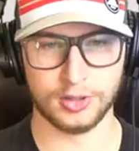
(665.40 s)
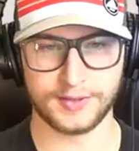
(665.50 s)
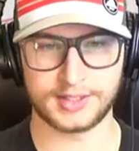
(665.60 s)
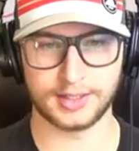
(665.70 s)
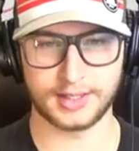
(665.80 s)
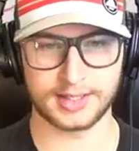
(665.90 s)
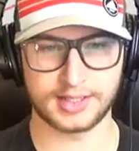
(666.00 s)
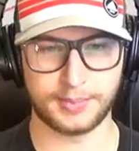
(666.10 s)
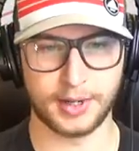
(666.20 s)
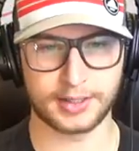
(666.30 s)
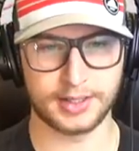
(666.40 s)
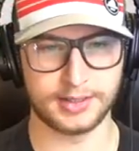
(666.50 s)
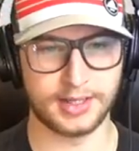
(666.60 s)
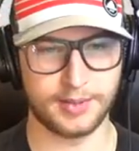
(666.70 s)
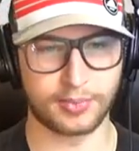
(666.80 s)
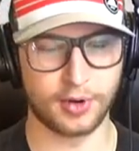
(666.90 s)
Olofsson gets the puck in deep.